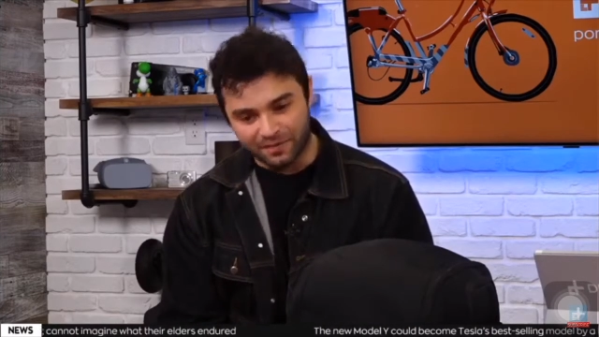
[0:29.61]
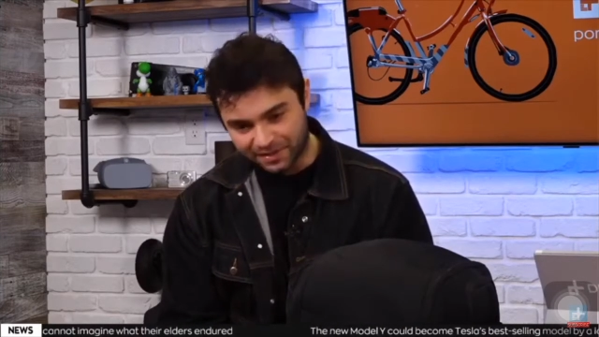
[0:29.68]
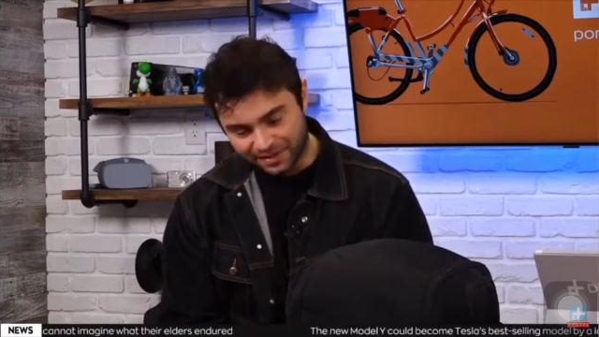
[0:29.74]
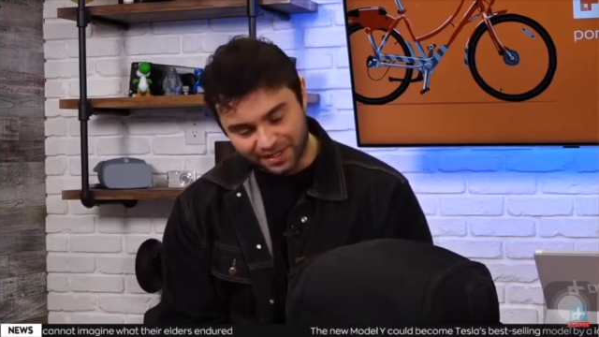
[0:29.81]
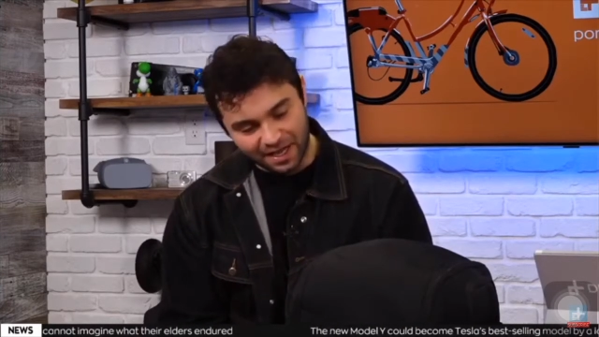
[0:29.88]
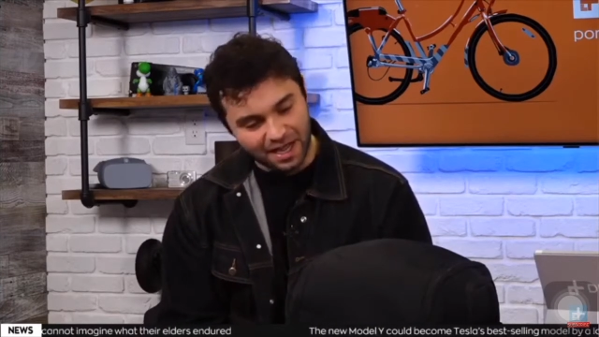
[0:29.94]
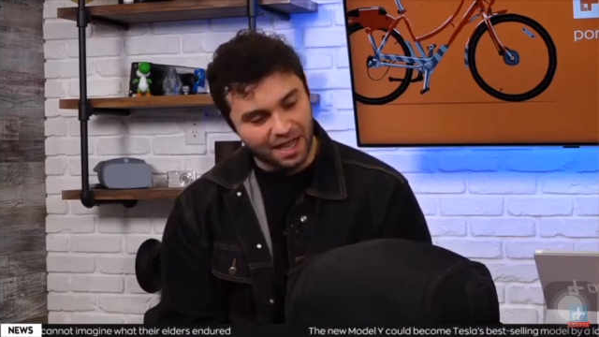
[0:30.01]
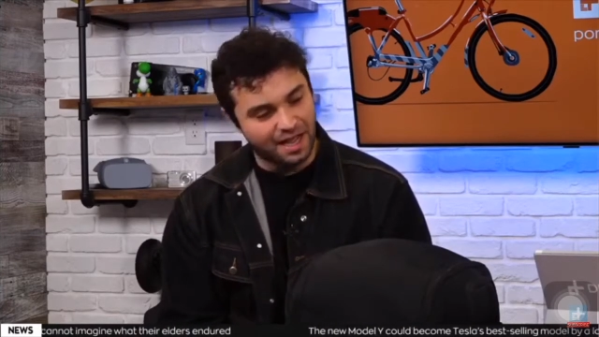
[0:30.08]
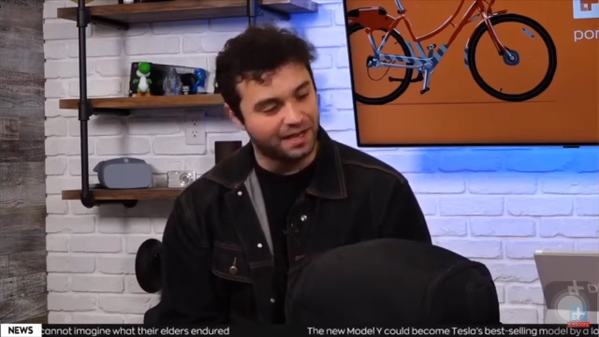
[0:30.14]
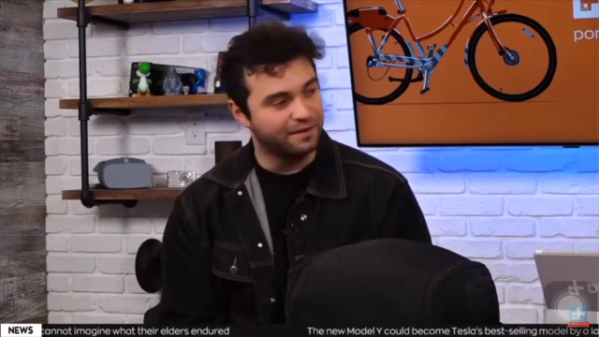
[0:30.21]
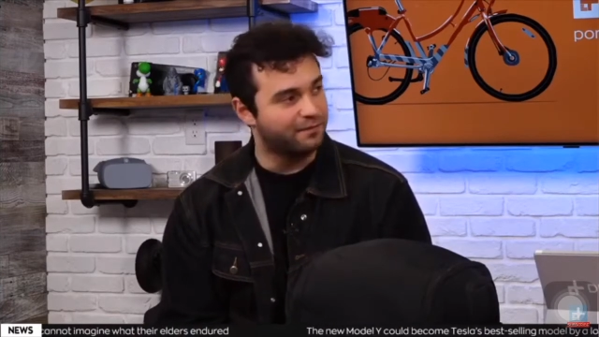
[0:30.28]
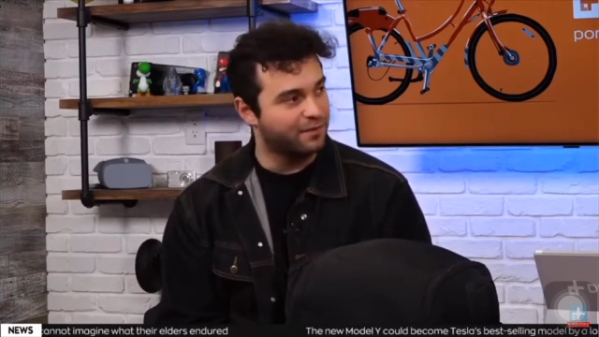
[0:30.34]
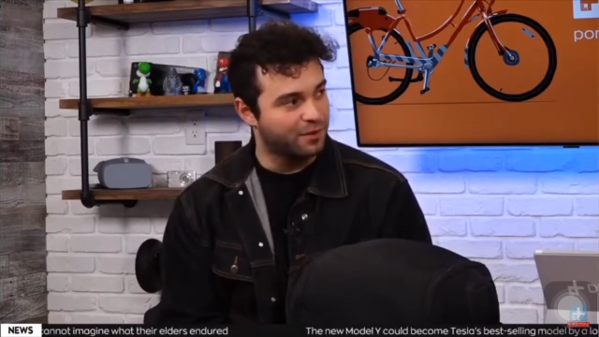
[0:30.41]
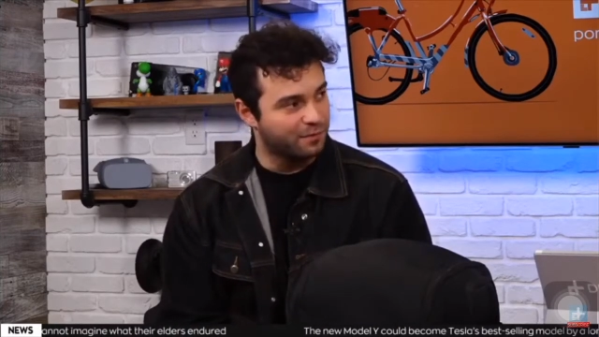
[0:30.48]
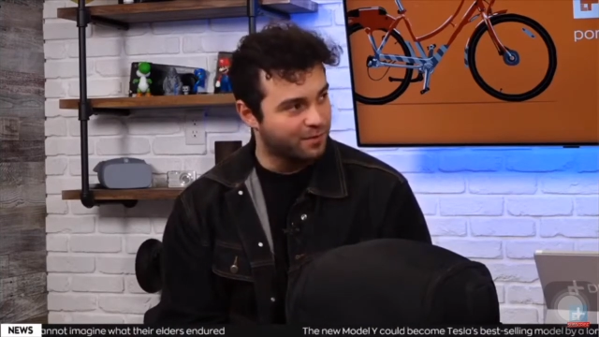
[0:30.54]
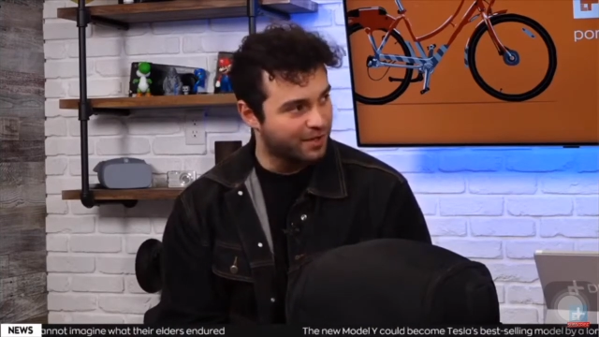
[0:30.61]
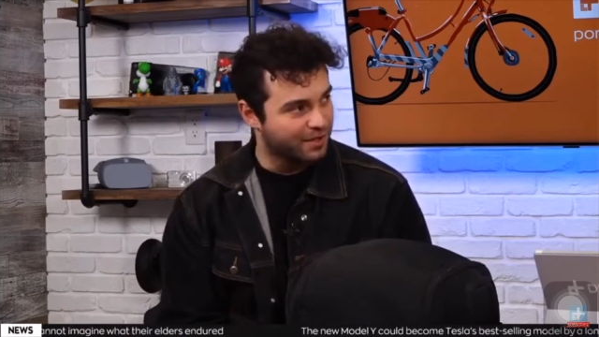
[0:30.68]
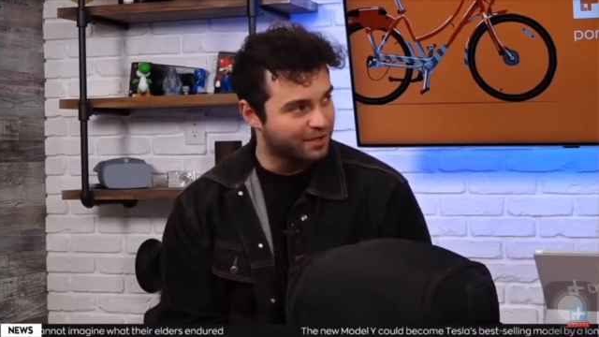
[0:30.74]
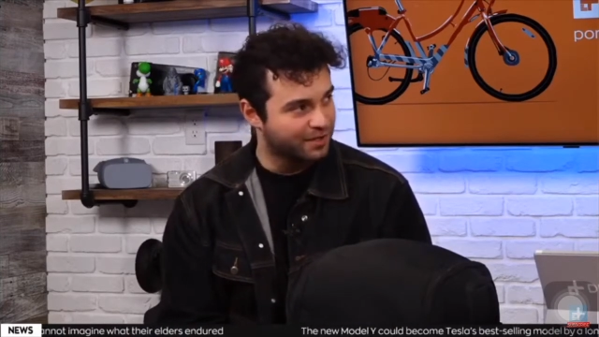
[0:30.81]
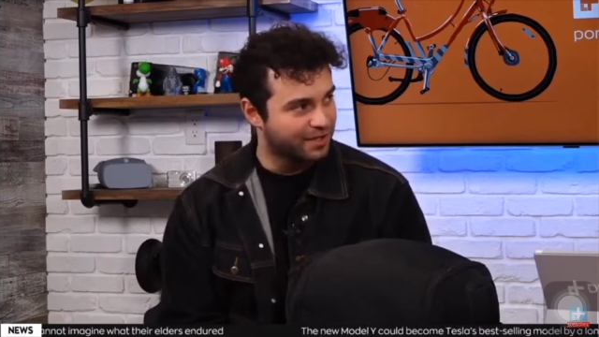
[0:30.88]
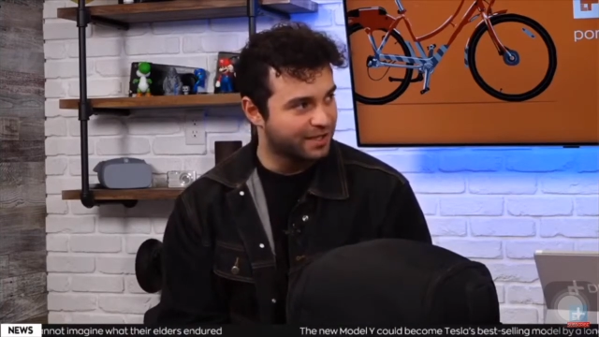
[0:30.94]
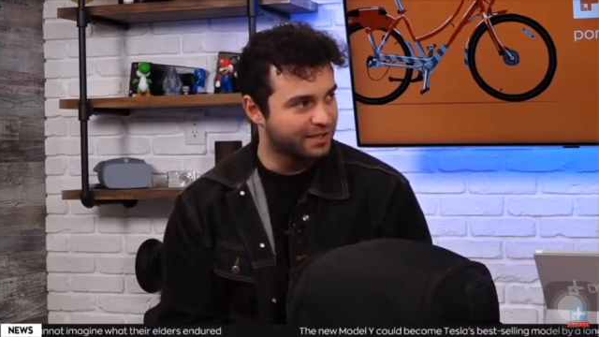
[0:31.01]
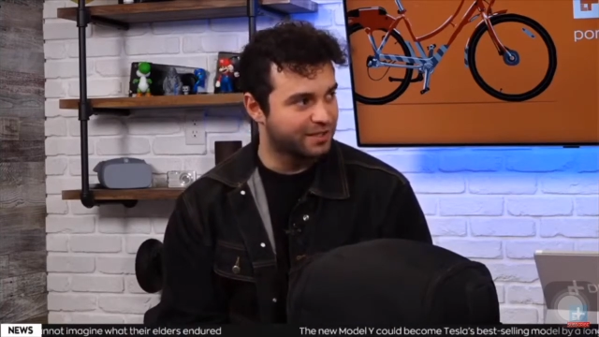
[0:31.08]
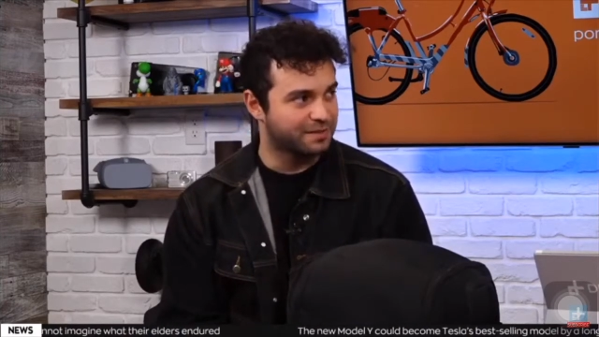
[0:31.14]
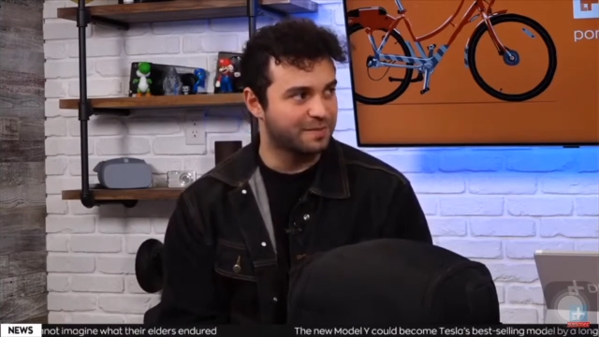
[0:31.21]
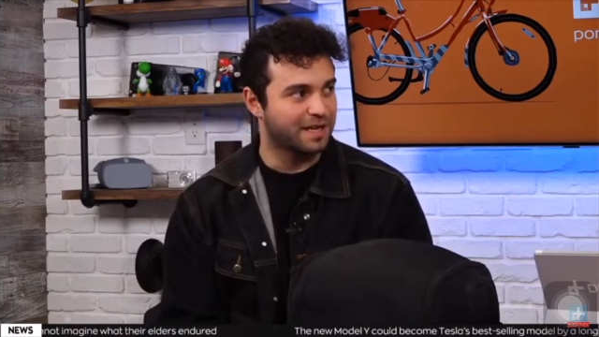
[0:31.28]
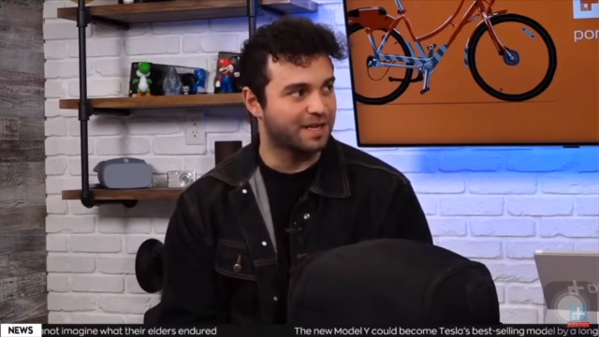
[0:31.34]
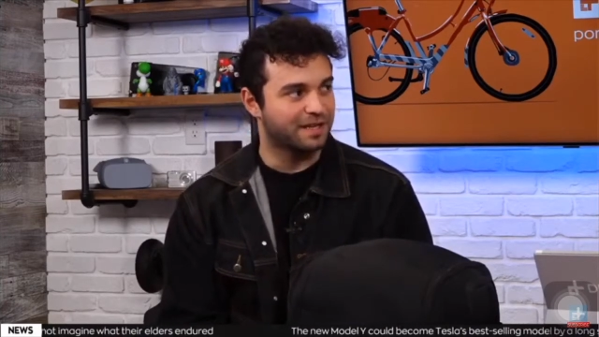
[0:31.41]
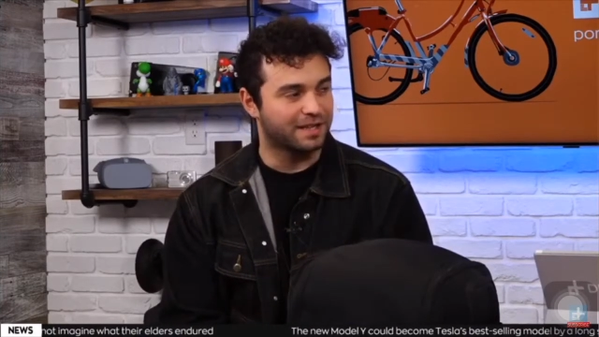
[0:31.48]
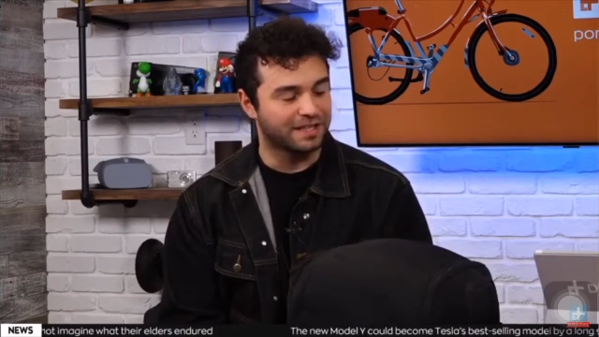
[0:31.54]
design and film production and just
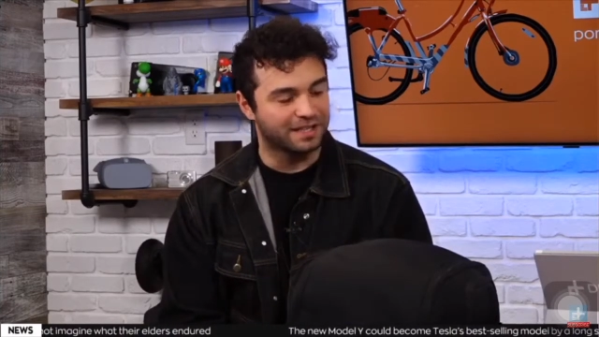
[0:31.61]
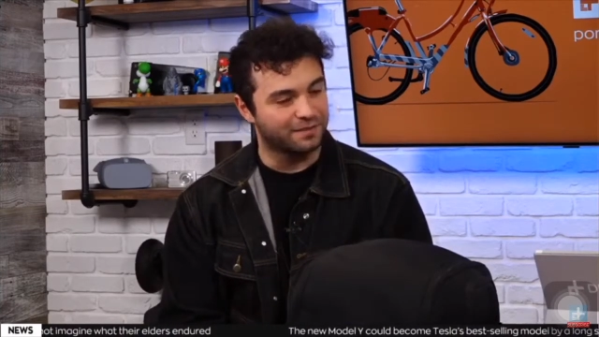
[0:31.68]
making like